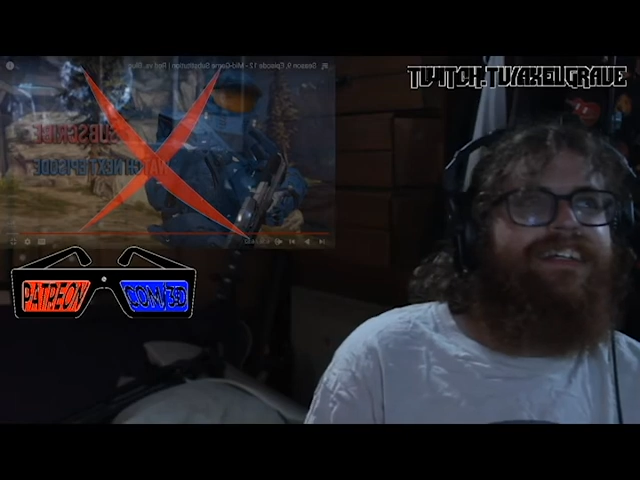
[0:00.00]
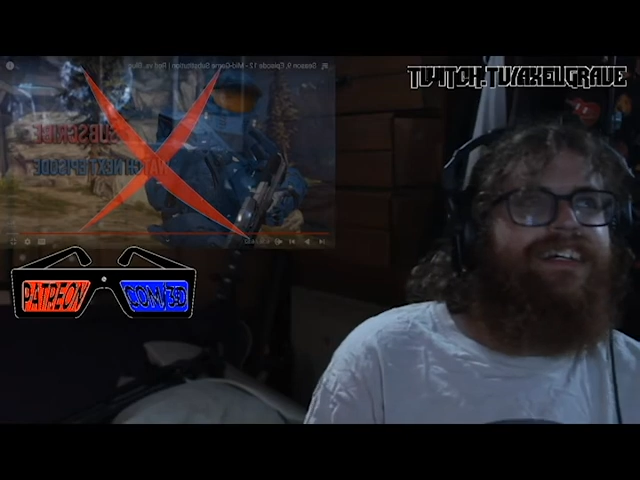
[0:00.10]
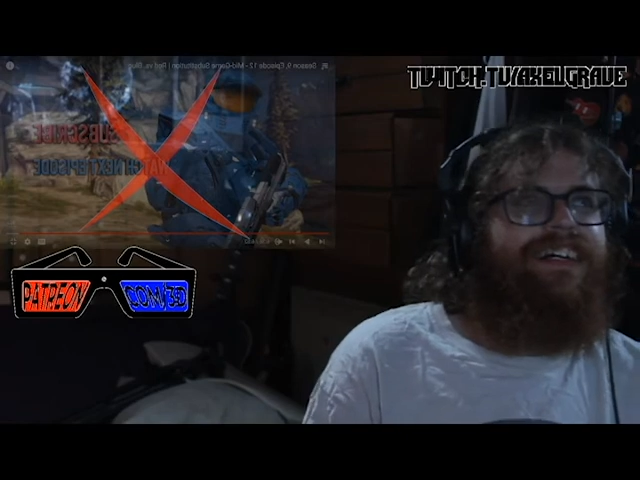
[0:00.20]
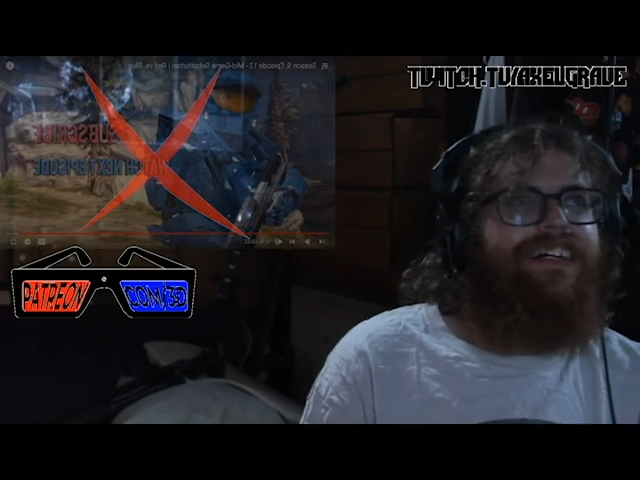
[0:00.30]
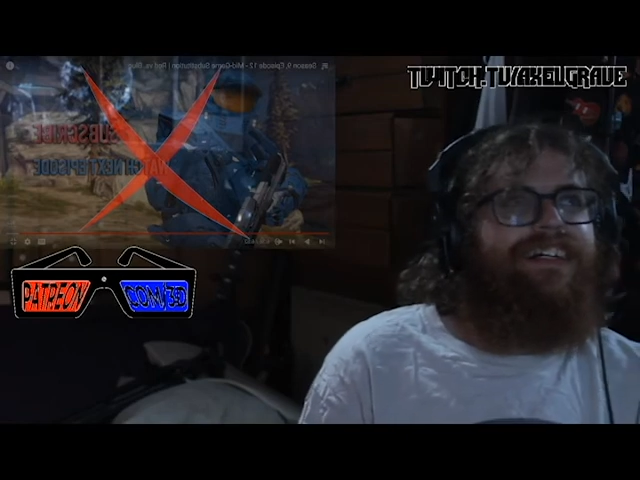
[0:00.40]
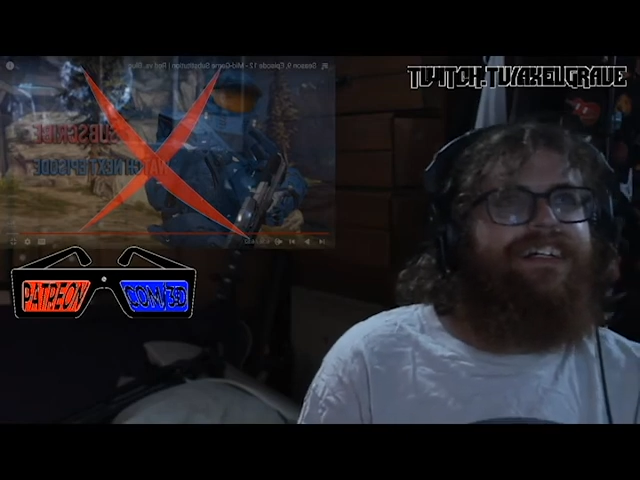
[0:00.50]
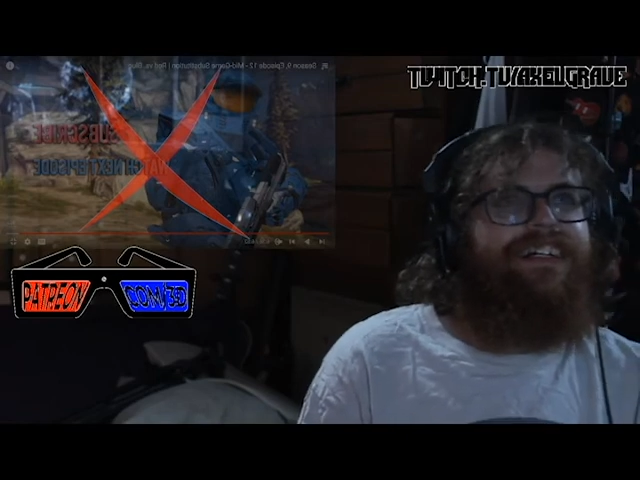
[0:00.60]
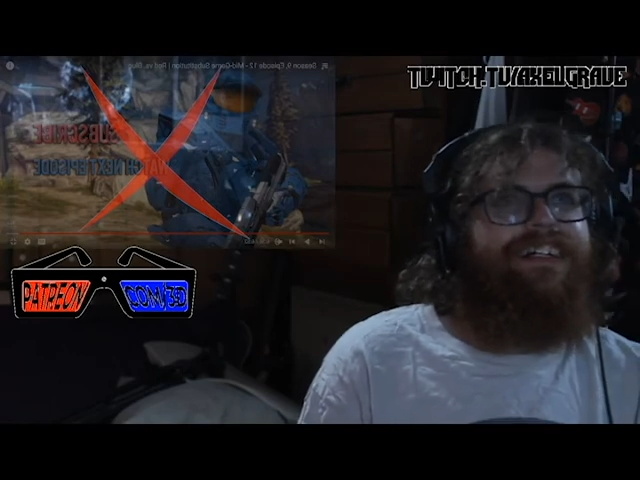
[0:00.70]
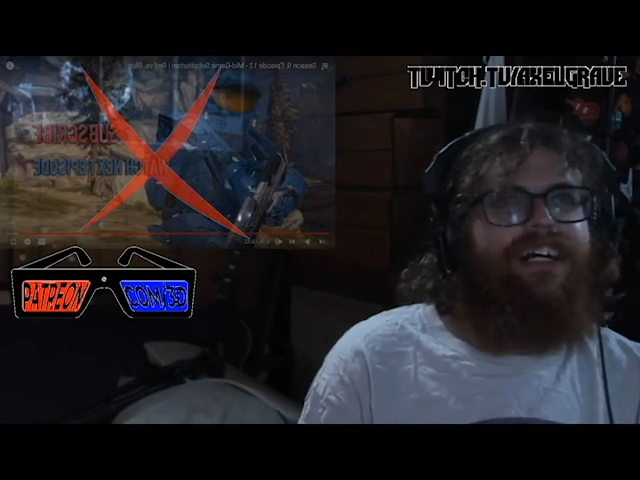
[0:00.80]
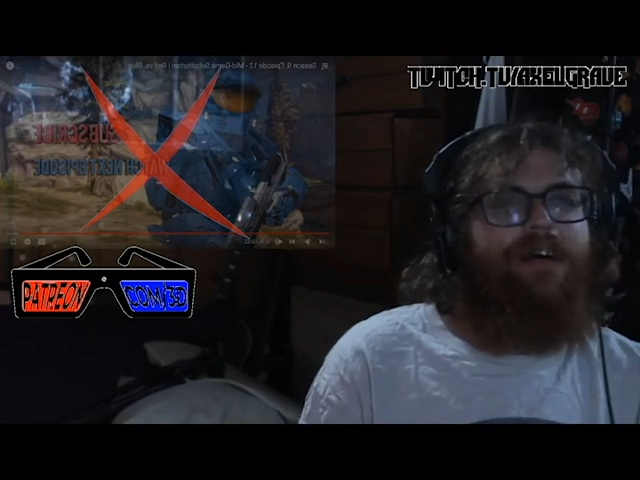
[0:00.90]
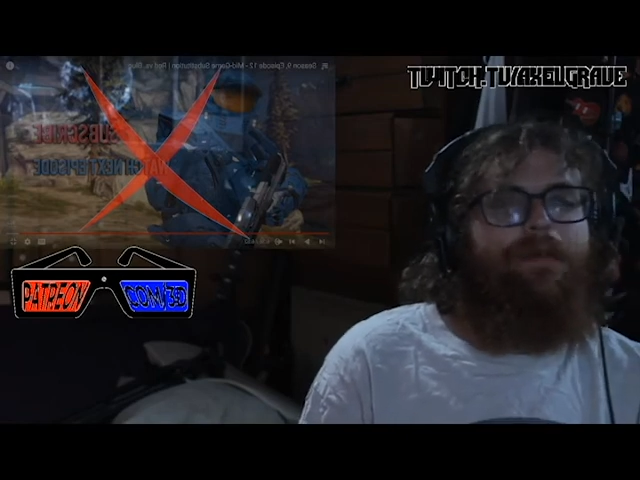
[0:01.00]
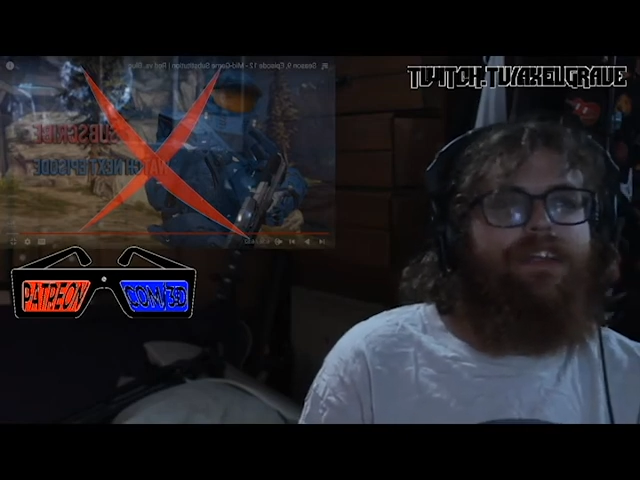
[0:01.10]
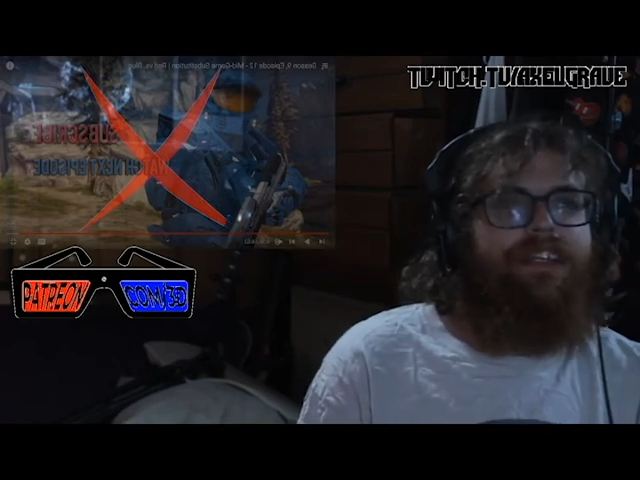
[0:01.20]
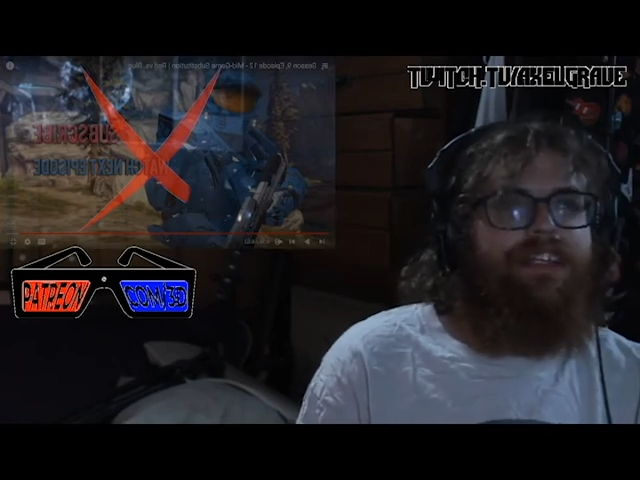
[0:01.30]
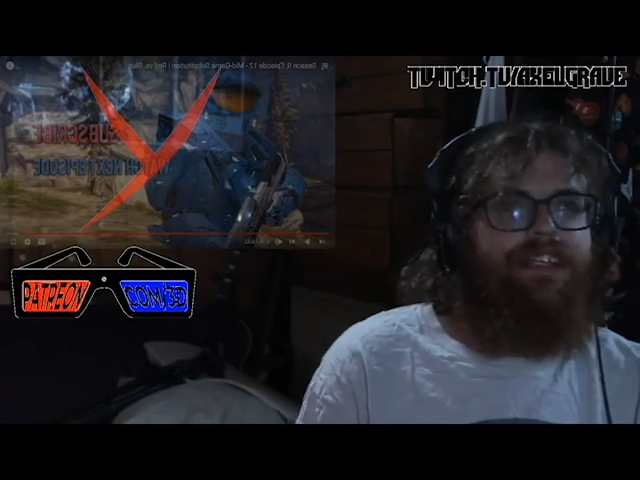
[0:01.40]
Uh, I'm going
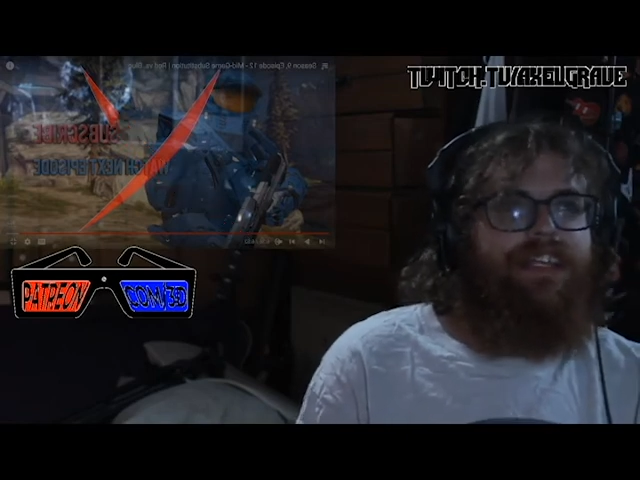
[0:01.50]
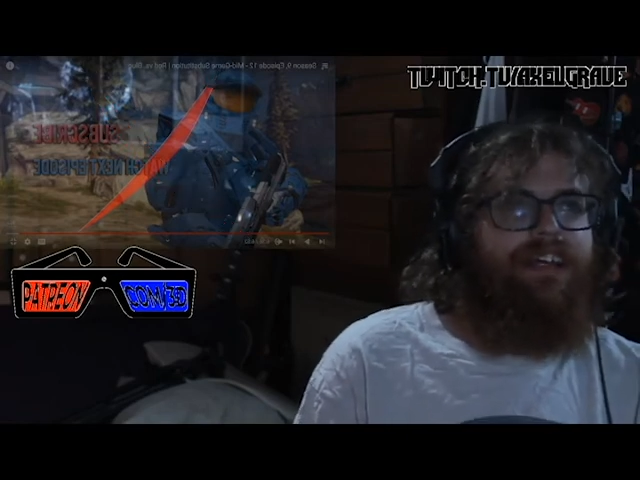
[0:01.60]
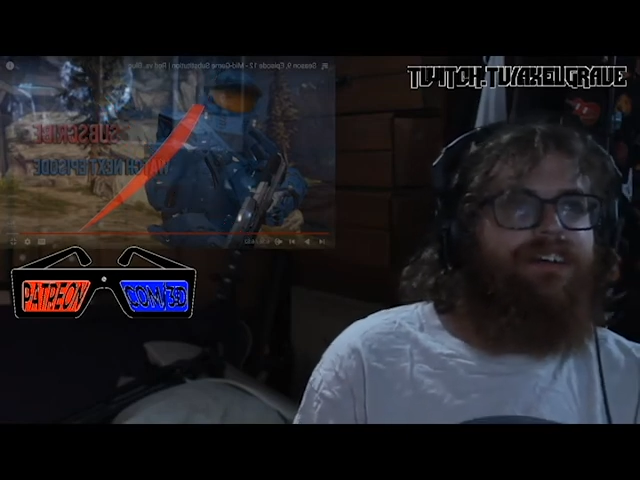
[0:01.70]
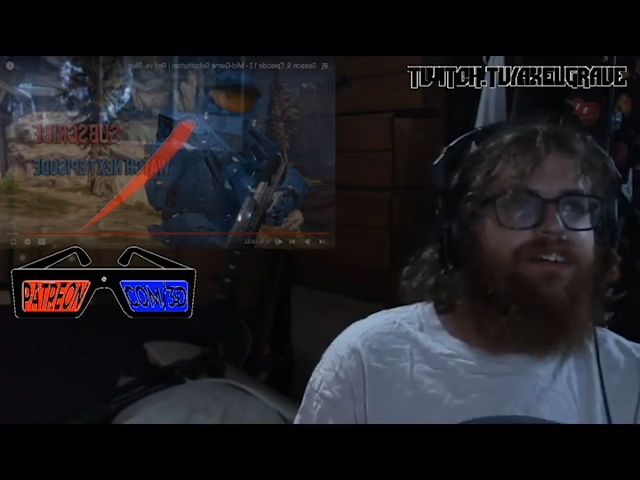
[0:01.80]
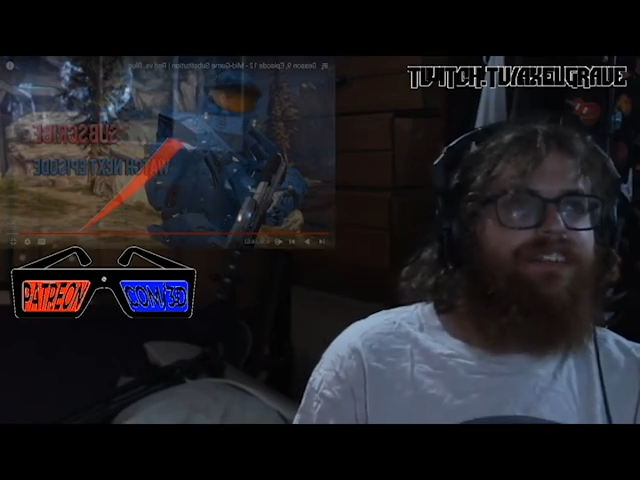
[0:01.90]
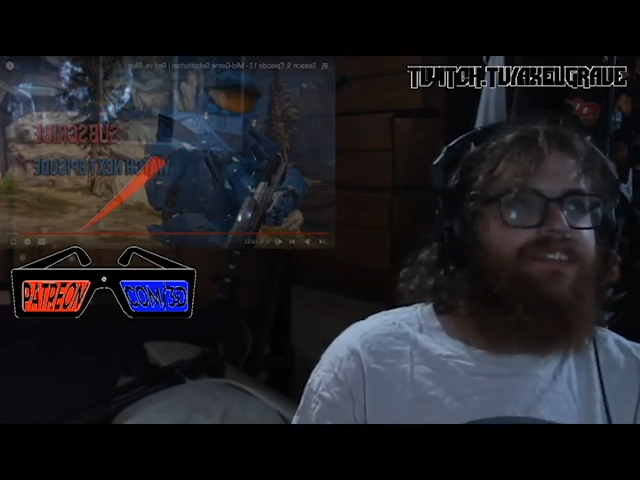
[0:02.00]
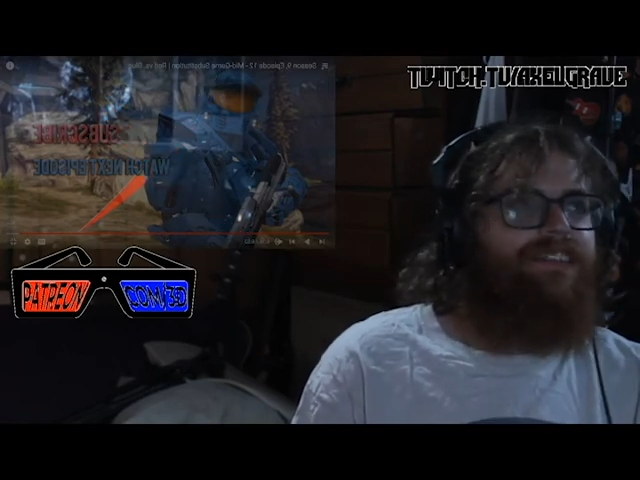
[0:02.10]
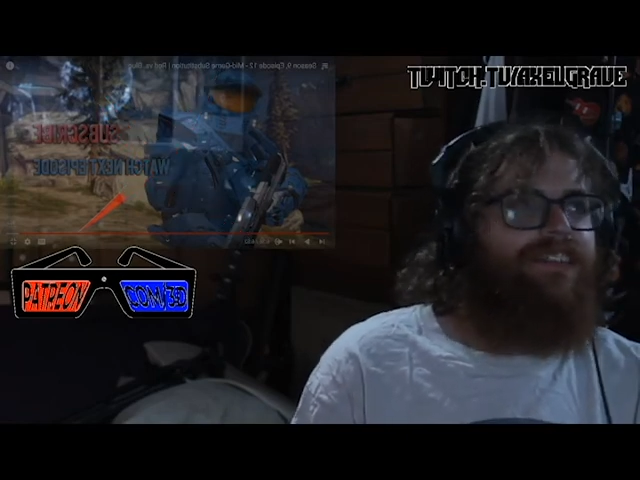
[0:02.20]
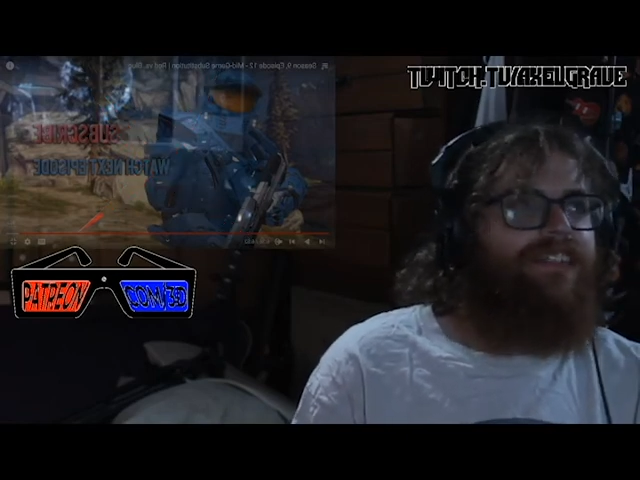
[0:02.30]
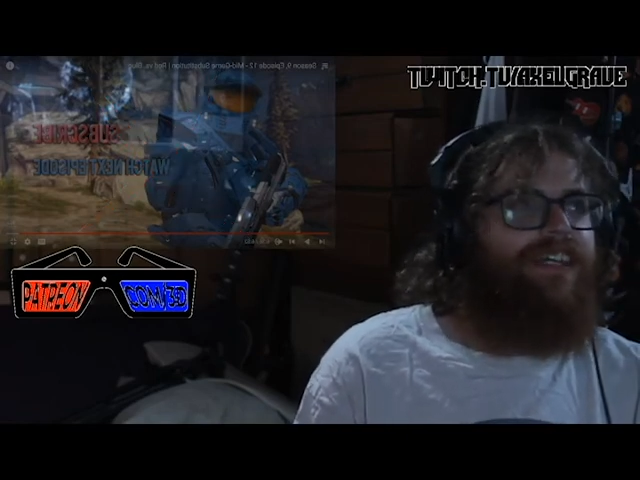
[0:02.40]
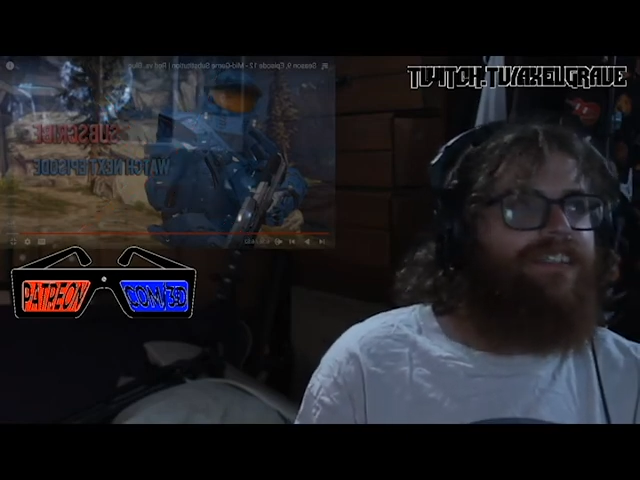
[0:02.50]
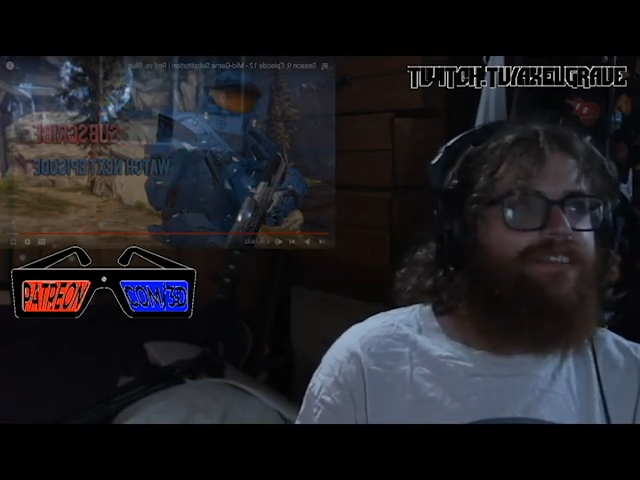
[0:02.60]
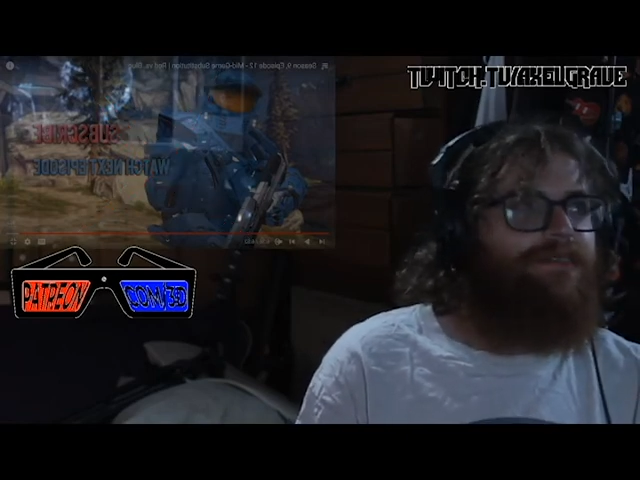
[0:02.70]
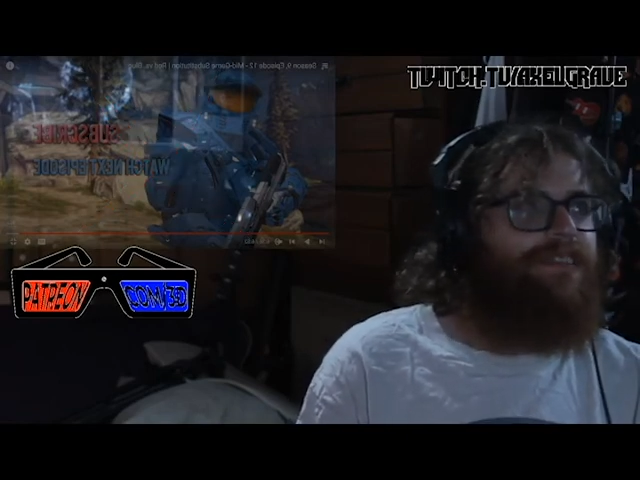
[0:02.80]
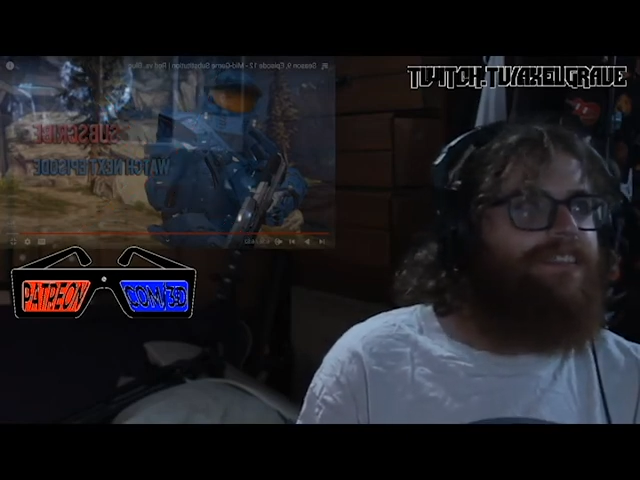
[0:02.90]
to get on to the
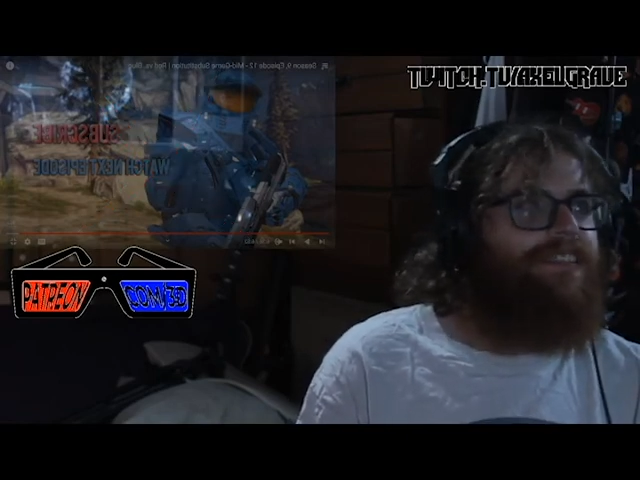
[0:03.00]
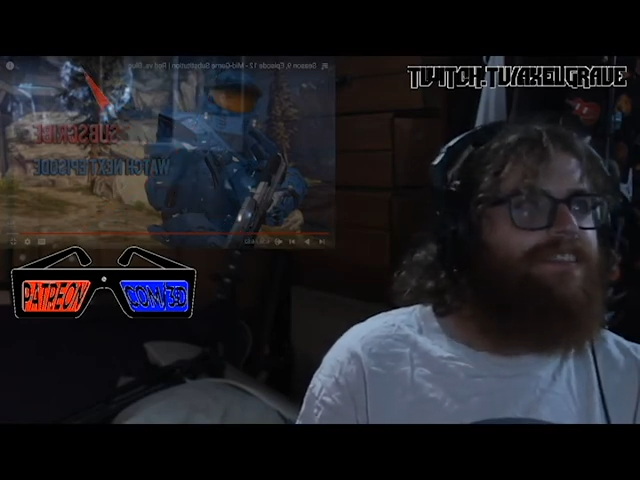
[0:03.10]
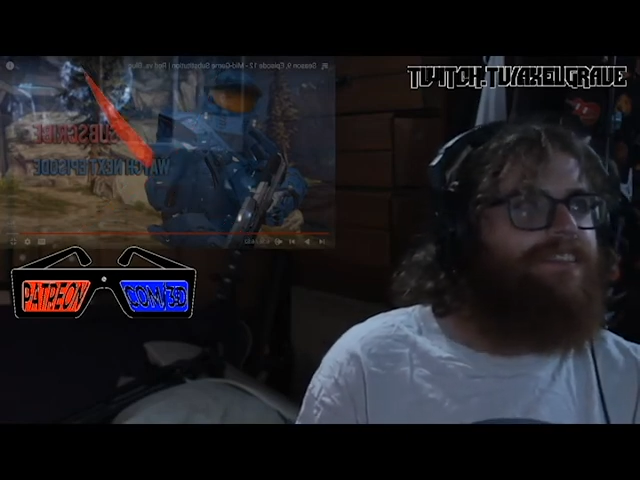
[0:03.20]
next one.